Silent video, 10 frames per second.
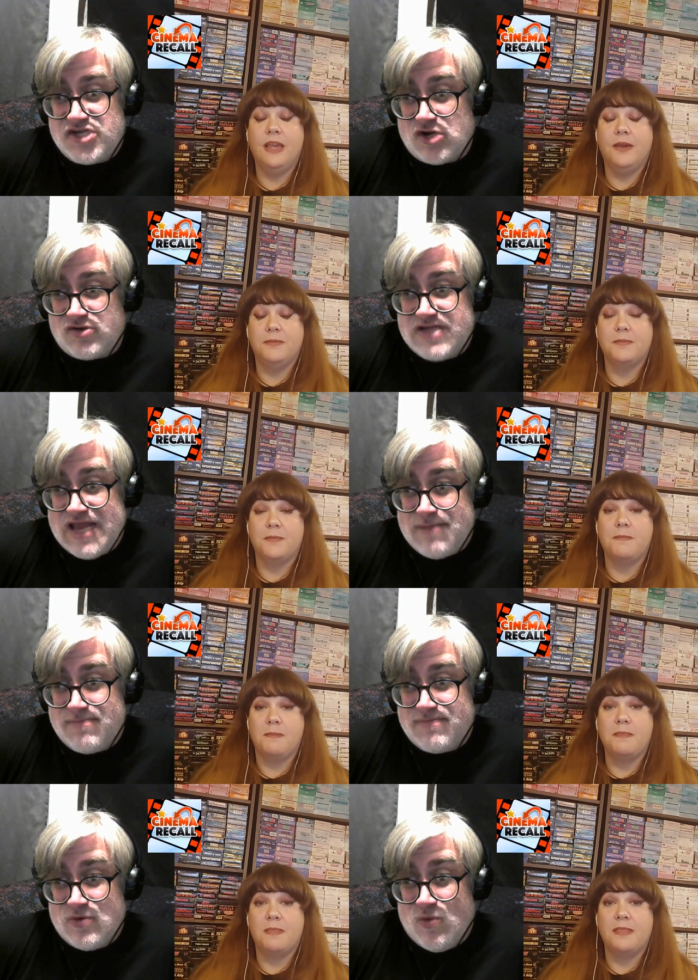Speaker 1: Gerald's yeah.
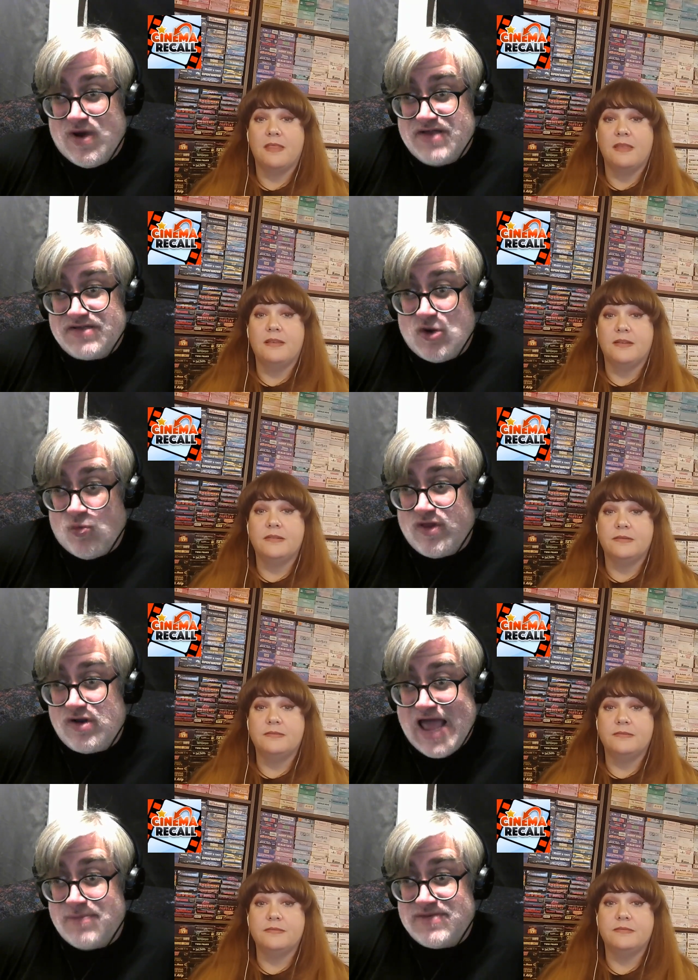Game, was a really
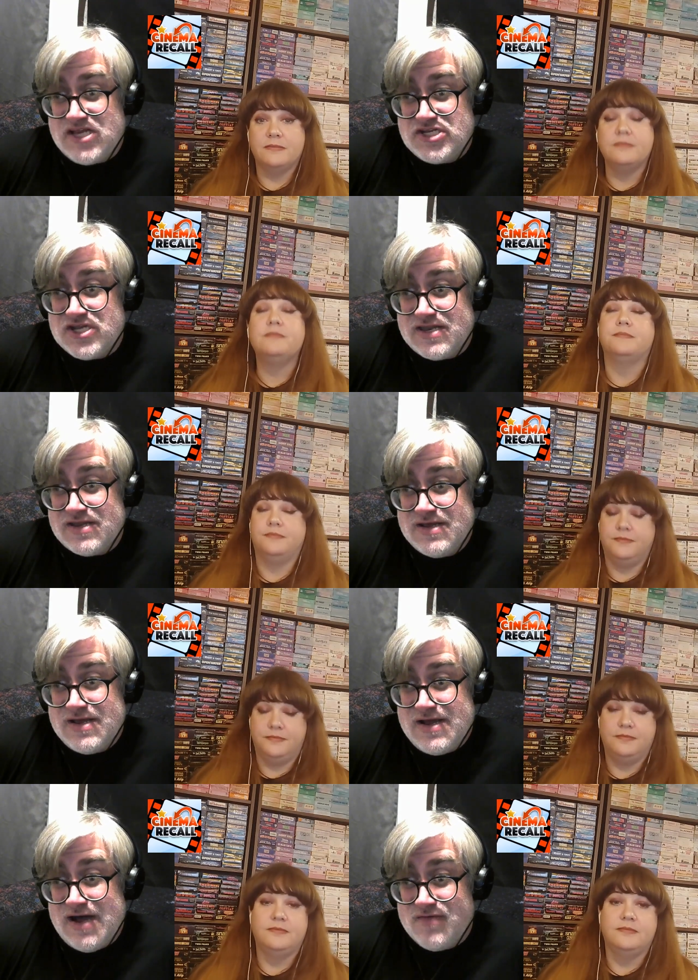good adaptation
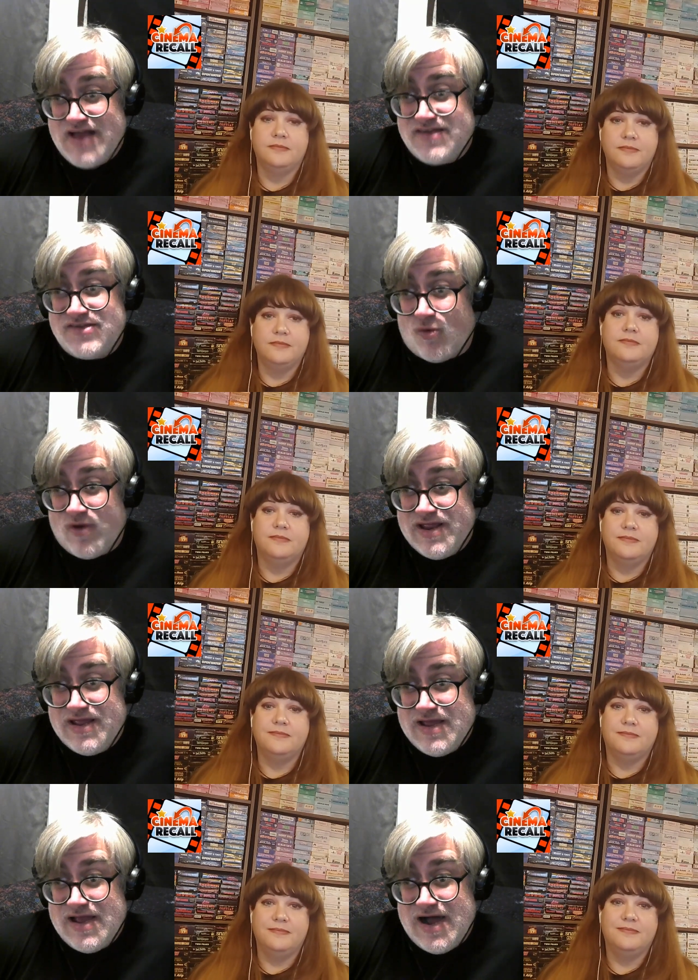of that
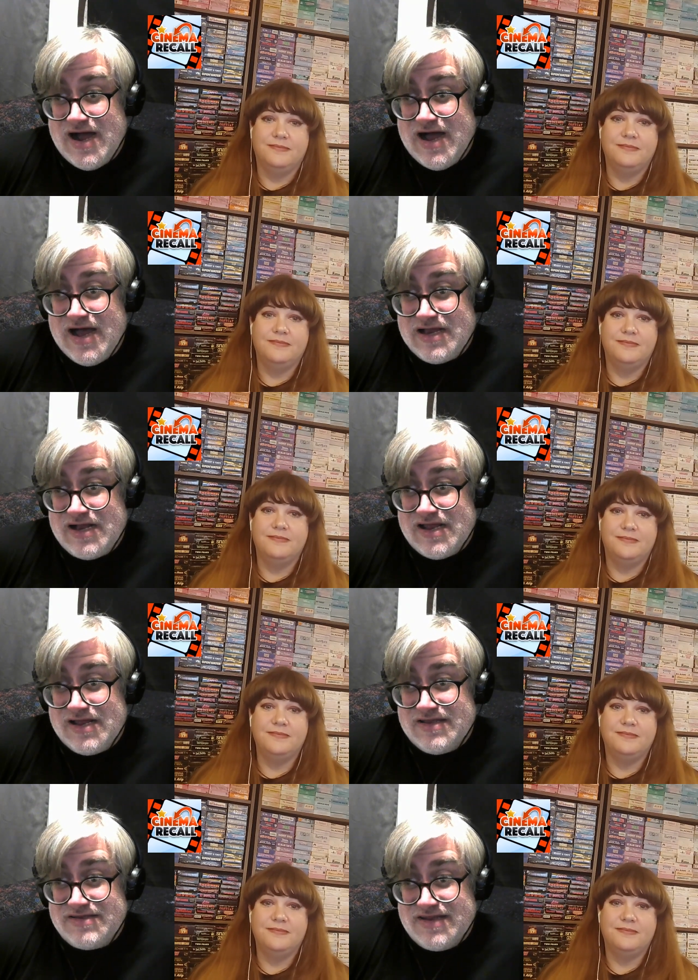story
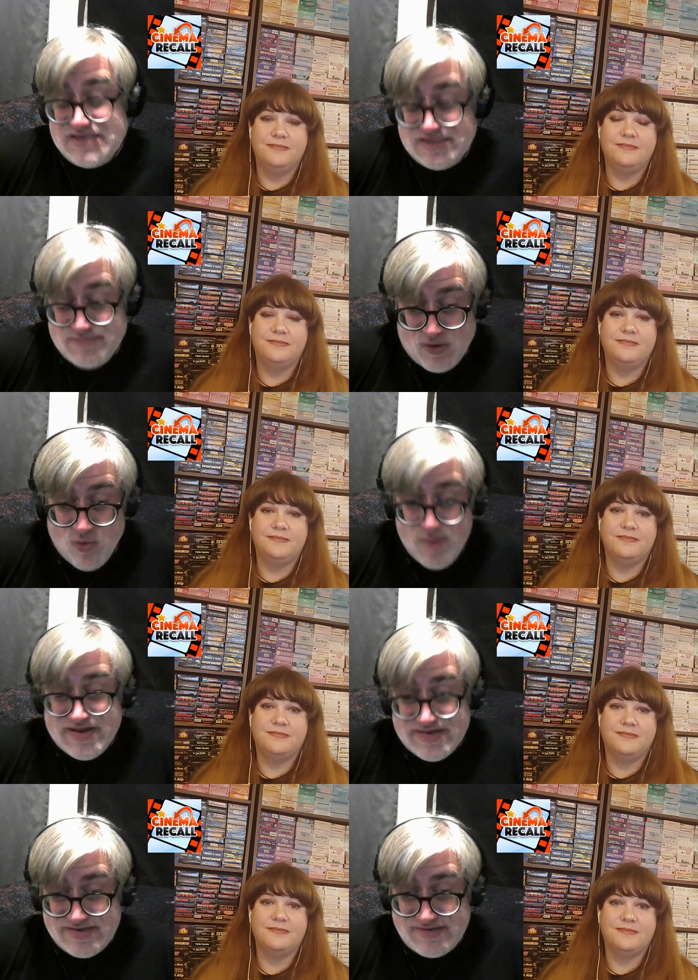because uh, it's just about a
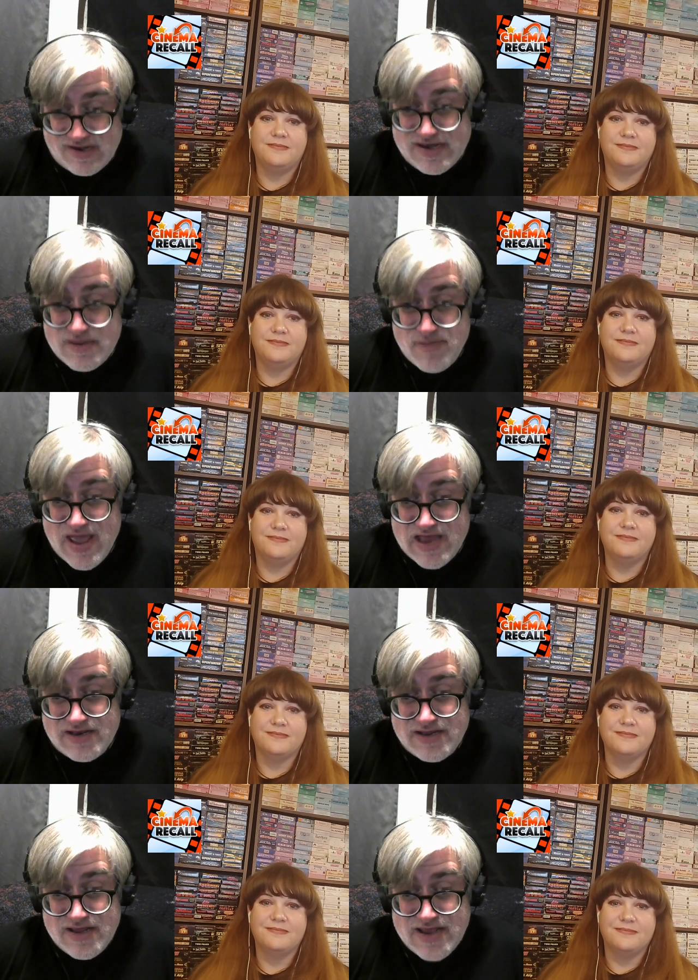woman stuck in
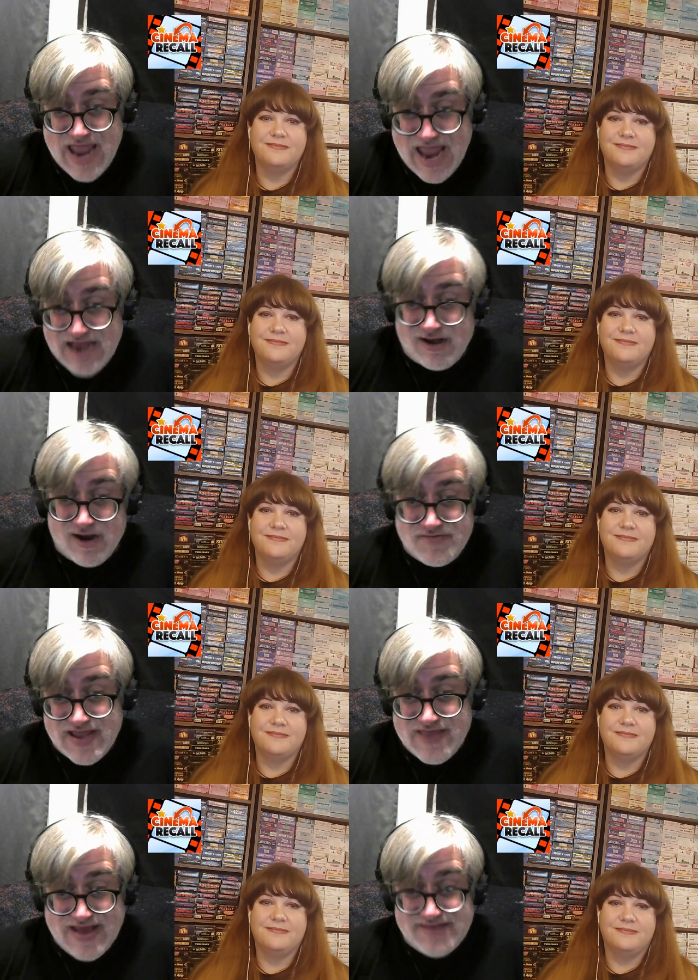bed, handcuffed,
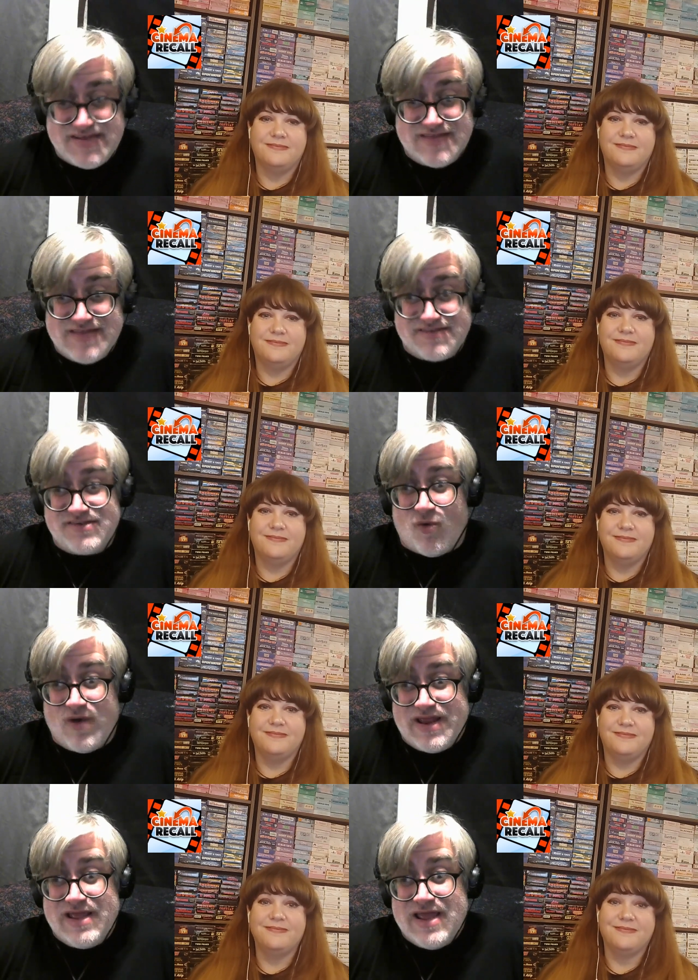and that's it. That's the
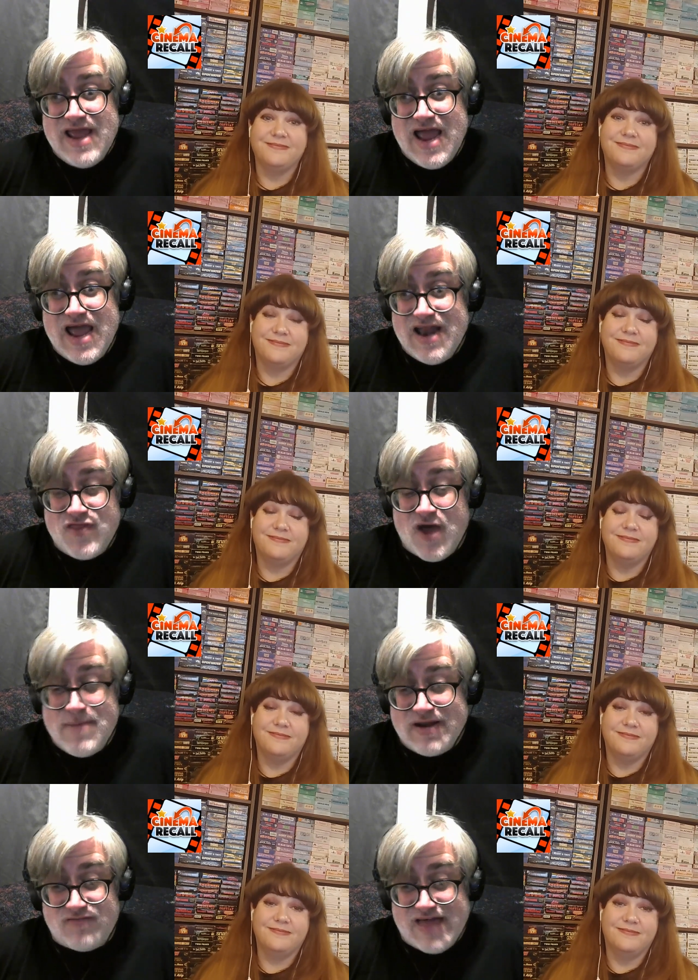story. And I thought
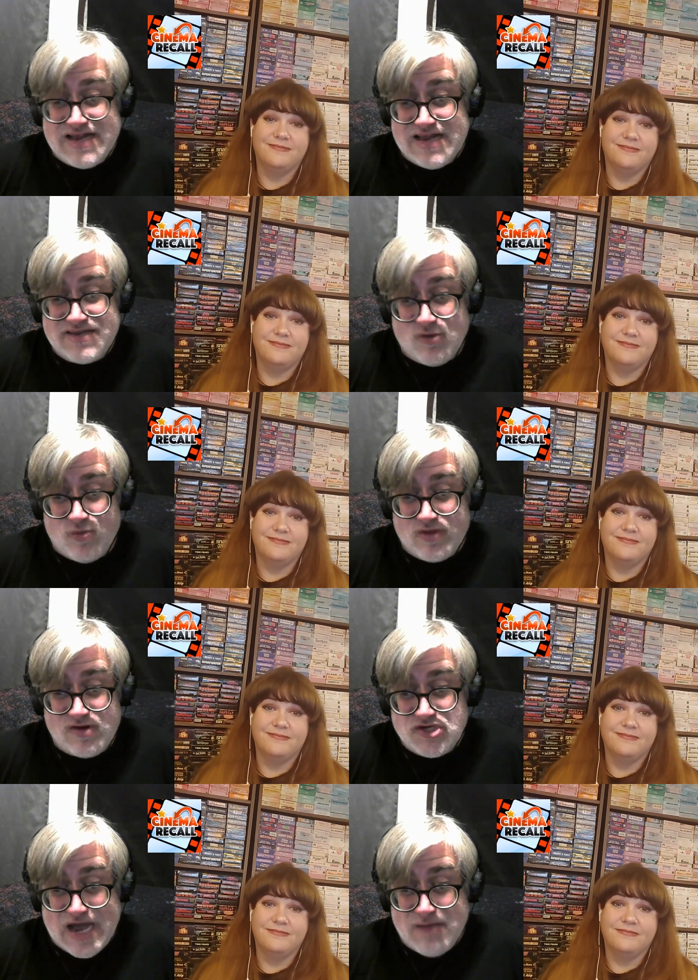Mike Flanagan did a really
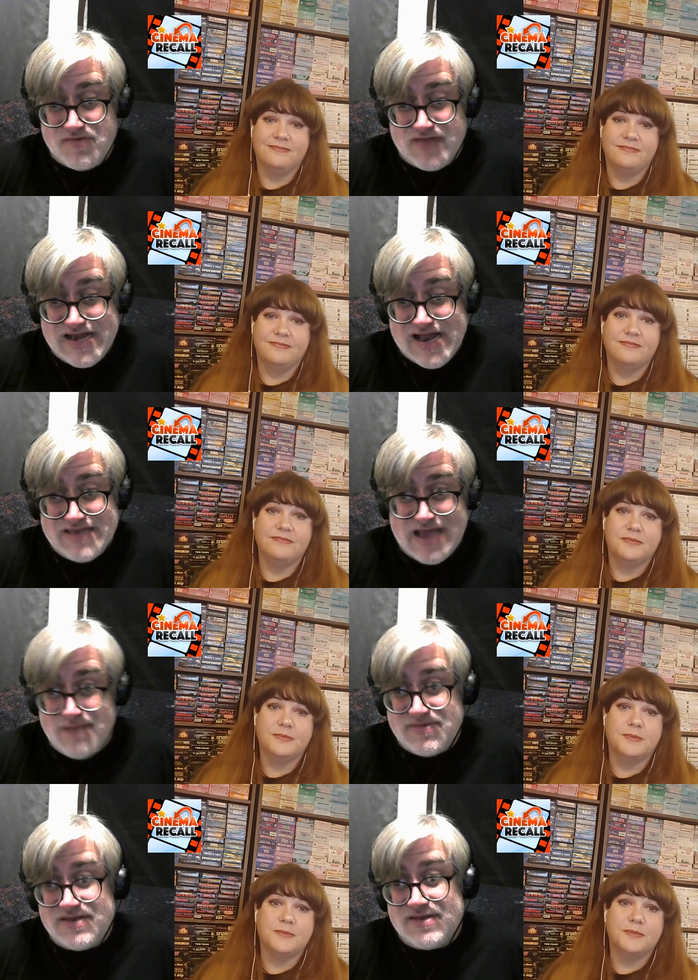good job with like
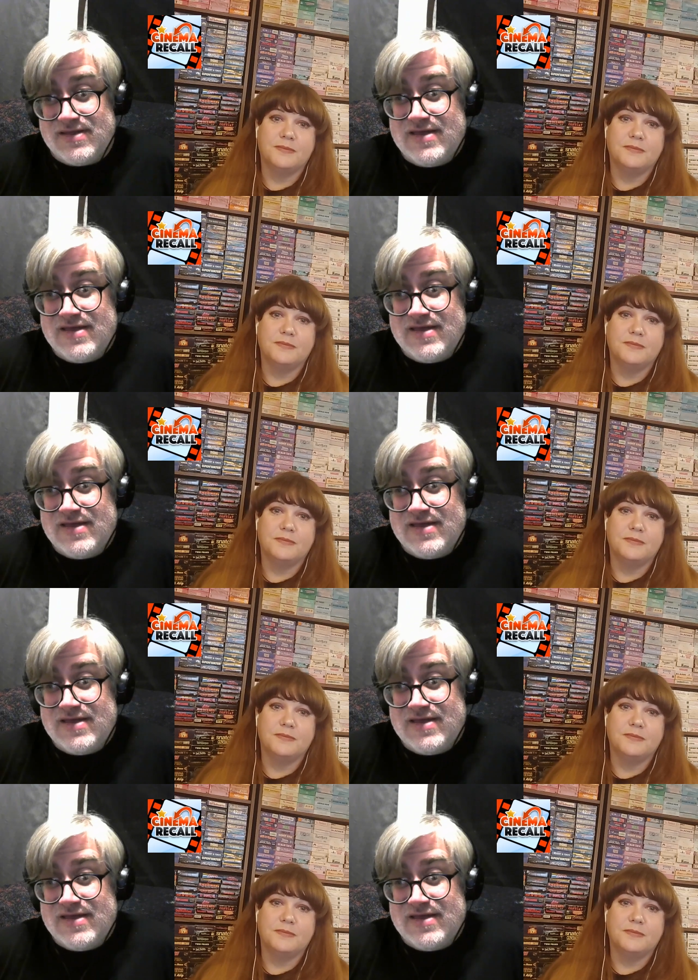adapting